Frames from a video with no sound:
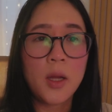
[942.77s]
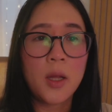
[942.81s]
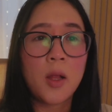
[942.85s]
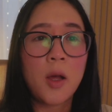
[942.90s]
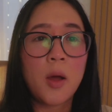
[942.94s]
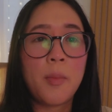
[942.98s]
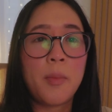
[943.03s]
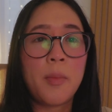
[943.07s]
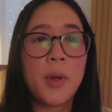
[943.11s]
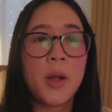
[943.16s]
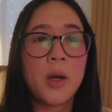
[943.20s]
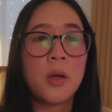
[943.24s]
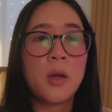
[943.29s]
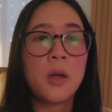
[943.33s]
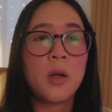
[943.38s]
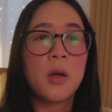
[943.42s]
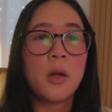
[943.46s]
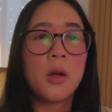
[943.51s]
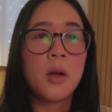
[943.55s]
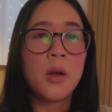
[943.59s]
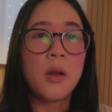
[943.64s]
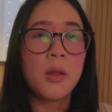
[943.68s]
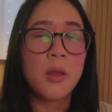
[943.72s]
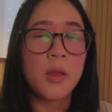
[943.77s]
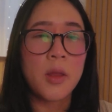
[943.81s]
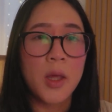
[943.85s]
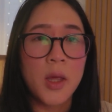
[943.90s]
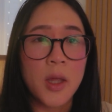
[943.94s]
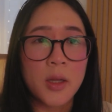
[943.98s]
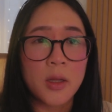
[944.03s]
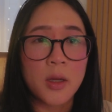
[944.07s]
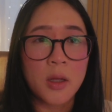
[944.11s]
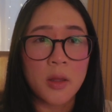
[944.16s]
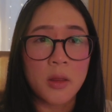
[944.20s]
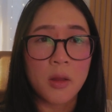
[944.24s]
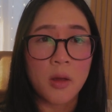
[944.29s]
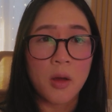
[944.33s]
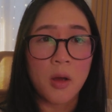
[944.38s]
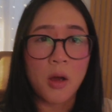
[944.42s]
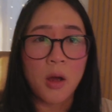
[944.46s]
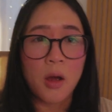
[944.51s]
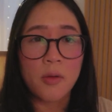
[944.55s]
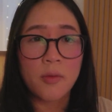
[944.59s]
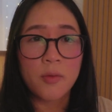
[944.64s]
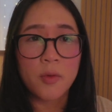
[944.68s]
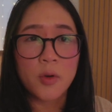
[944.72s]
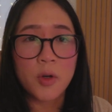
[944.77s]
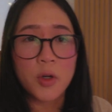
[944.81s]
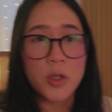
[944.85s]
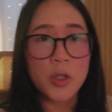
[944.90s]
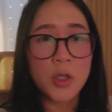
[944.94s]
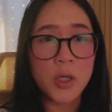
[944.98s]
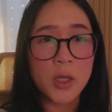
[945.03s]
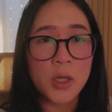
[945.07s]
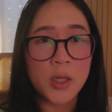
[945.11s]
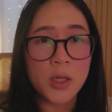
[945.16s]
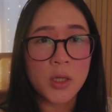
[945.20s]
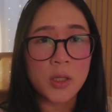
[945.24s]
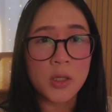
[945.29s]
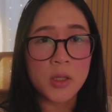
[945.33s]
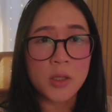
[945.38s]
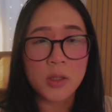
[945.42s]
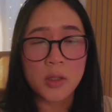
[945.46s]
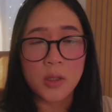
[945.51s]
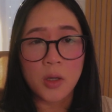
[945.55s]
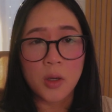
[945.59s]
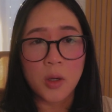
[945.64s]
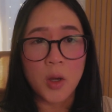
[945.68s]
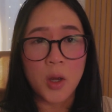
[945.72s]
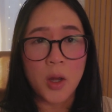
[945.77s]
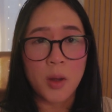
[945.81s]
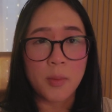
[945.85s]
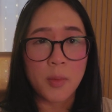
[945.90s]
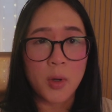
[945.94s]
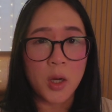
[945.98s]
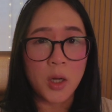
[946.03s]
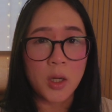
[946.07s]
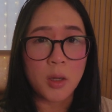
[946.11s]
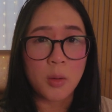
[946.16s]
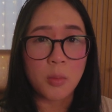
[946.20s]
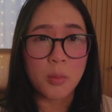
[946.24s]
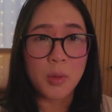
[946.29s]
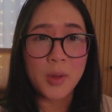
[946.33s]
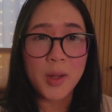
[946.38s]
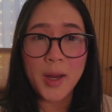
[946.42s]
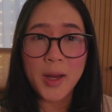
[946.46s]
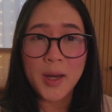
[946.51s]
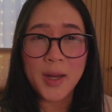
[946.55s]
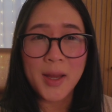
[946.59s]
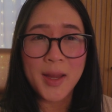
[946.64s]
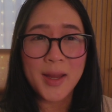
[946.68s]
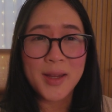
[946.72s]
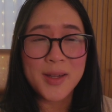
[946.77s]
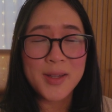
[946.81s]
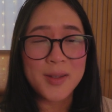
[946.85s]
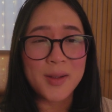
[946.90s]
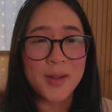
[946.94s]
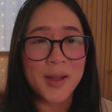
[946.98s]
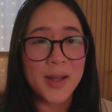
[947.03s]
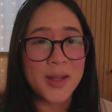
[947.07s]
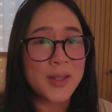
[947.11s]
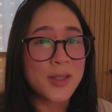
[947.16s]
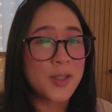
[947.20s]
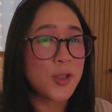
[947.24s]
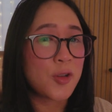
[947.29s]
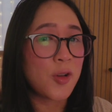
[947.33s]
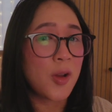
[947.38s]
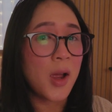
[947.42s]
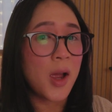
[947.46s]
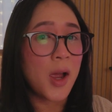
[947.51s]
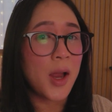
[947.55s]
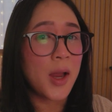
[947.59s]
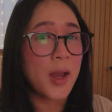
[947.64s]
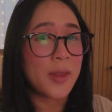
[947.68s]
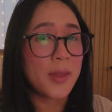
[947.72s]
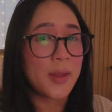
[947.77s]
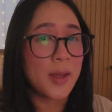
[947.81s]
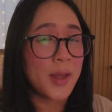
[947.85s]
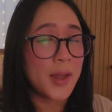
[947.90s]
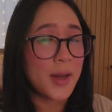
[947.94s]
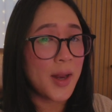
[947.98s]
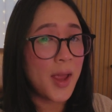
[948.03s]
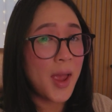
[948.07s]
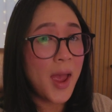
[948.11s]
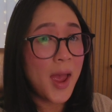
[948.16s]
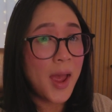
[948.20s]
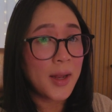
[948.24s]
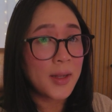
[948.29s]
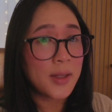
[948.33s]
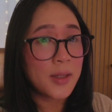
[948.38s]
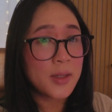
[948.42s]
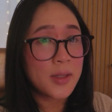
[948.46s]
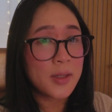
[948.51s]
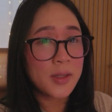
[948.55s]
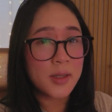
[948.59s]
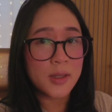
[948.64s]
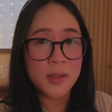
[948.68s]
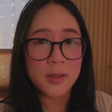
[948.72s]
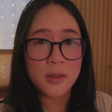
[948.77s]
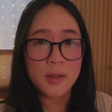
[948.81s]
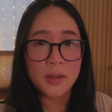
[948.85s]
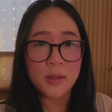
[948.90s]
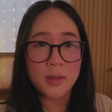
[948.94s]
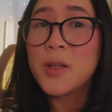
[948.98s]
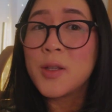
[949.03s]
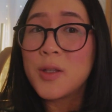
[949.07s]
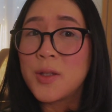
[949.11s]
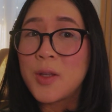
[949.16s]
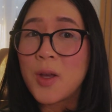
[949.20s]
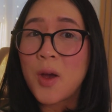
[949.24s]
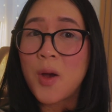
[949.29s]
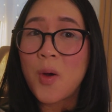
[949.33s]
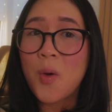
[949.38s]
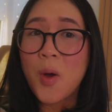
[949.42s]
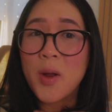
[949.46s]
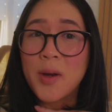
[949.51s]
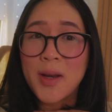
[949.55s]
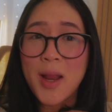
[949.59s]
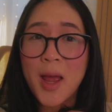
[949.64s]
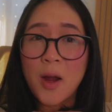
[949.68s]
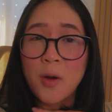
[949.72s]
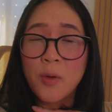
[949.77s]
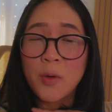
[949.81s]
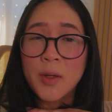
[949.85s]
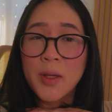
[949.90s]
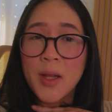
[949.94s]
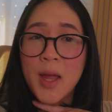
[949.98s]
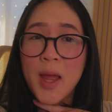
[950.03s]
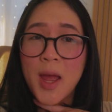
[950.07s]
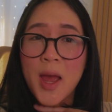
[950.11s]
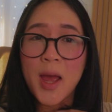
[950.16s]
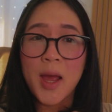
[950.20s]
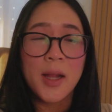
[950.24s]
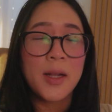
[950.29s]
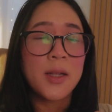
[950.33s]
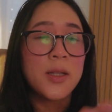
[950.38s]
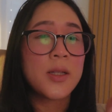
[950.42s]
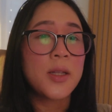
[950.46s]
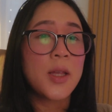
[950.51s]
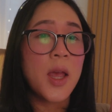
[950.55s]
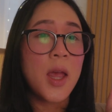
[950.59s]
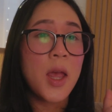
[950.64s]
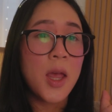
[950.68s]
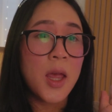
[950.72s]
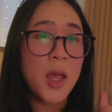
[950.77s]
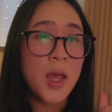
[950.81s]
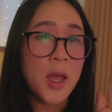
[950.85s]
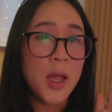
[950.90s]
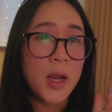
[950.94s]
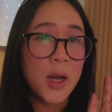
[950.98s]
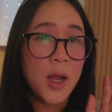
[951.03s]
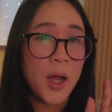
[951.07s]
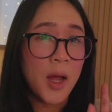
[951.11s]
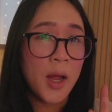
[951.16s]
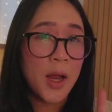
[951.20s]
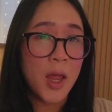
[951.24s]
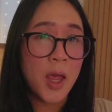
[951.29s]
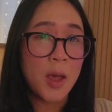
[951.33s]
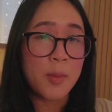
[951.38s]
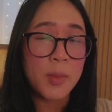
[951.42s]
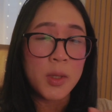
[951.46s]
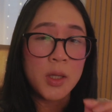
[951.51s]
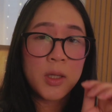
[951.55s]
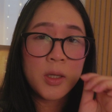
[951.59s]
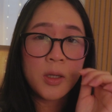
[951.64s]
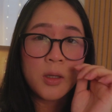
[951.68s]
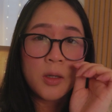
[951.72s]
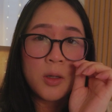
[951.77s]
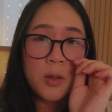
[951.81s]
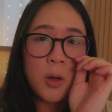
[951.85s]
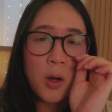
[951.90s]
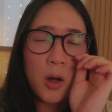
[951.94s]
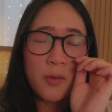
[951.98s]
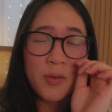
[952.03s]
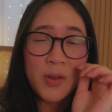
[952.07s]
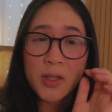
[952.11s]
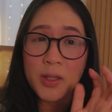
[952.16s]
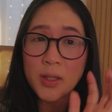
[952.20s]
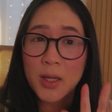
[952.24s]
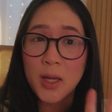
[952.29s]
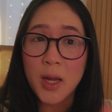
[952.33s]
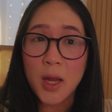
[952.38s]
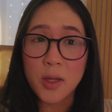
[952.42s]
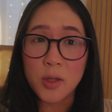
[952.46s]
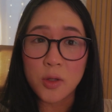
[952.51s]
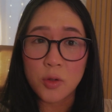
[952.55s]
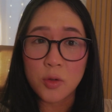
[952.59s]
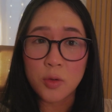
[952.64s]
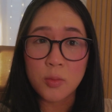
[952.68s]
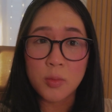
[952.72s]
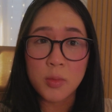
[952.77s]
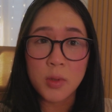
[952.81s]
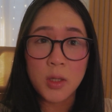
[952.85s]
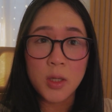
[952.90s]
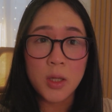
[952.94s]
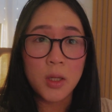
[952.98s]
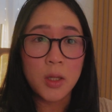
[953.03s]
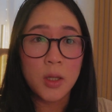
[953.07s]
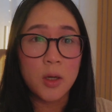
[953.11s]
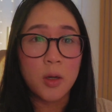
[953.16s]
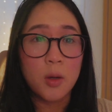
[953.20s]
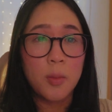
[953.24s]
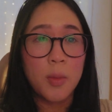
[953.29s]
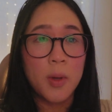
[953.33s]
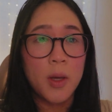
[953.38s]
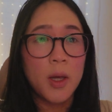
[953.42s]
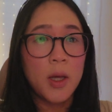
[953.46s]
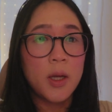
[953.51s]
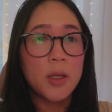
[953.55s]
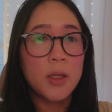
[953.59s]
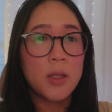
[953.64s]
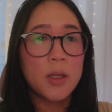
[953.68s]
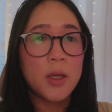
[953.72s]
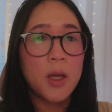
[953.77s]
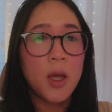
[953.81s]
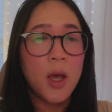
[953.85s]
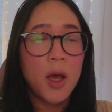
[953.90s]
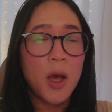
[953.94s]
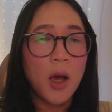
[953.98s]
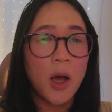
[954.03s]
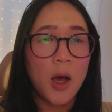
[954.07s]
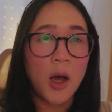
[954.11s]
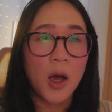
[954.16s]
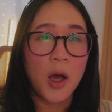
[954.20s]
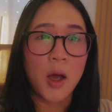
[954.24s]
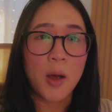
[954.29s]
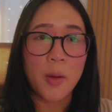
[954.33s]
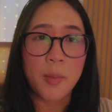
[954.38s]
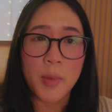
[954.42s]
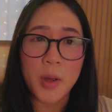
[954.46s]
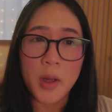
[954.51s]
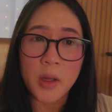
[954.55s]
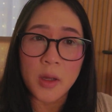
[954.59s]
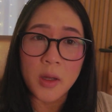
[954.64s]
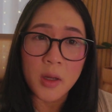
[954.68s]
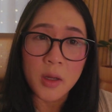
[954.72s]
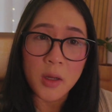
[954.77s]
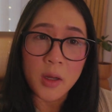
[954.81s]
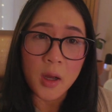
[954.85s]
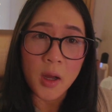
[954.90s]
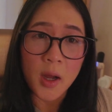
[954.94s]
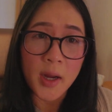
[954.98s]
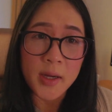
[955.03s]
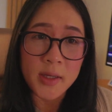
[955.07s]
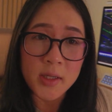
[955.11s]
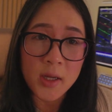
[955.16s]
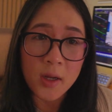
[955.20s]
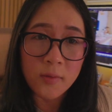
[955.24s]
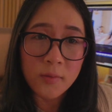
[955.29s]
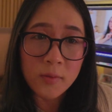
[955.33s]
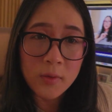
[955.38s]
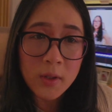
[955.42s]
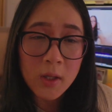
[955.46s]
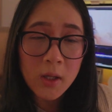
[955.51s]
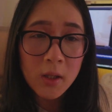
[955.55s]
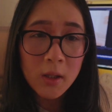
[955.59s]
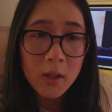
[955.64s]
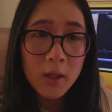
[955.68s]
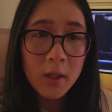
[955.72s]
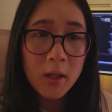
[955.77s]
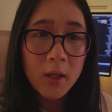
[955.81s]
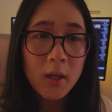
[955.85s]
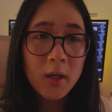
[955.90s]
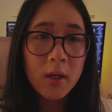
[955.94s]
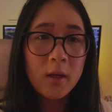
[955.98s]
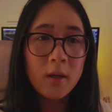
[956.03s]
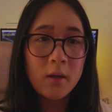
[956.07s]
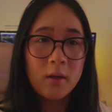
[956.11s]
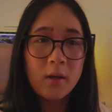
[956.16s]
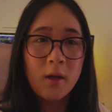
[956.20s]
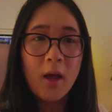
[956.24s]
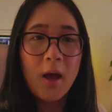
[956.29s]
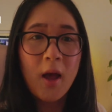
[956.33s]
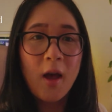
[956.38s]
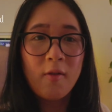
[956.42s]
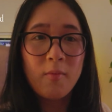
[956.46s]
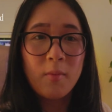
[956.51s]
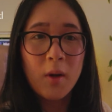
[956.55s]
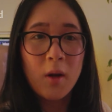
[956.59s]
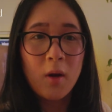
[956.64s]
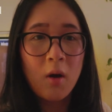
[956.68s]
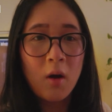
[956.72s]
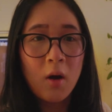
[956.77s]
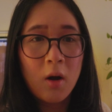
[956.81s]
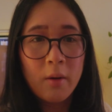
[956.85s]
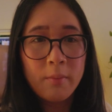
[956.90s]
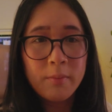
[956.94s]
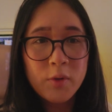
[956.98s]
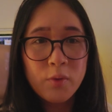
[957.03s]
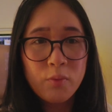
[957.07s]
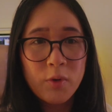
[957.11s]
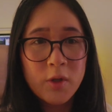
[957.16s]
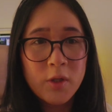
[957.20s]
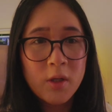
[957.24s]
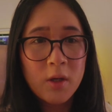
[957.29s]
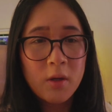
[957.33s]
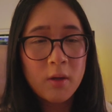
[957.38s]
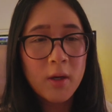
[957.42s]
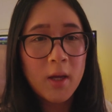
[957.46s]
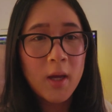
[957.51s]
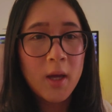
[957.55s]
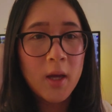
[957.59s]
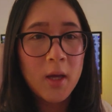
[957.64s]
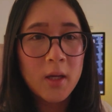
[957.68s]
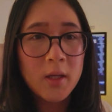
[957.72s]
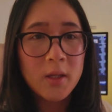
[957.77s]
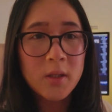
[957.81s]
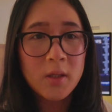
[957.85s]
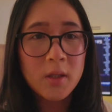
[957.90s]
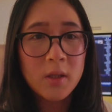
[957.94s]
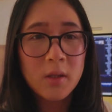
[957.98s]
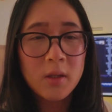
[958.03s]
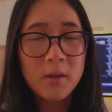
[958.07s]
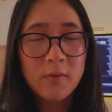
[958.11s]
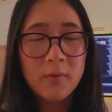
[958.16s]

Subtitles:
a lot better than the off version, so I'm not complaining. So let's try the enhanced. So now we're in the hands, and I am a little, obviously zoomed in a little bit. I definitely have my arms reach out as